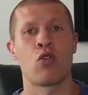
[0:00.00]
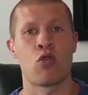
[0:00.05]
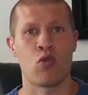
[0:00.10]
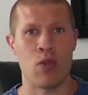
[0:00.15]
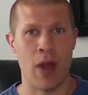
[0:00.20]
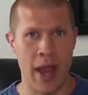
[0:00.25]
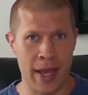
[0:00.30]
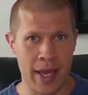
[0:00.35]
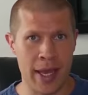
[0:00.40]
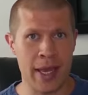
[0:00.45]

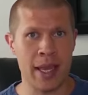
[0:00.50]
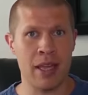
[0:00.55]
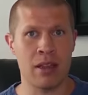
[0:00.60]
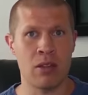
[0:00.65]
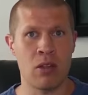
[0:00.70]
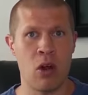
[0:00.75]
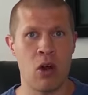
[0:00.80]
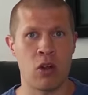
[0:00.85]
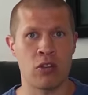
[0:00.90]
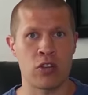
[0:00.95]
ranking
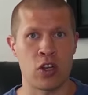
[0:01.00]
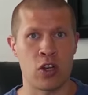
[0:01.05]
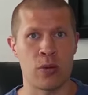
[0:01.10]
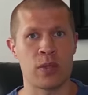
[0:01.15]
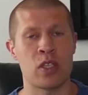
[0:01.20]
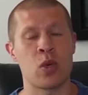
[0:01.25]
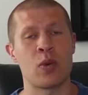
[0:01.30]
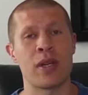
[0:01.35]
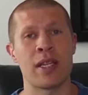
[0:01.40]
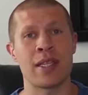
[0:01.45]
it
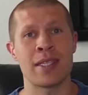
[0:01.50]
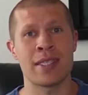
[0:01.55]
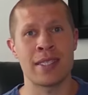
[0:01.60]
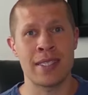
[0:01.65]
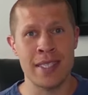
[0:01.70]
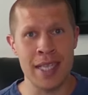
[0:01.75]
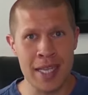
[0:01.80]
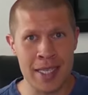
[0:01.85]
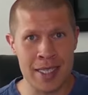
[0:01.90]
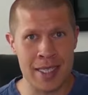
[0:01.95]
long-term so it
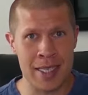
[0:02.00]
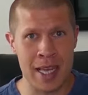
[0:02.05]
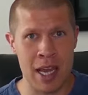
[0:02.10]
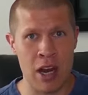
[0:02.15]
sits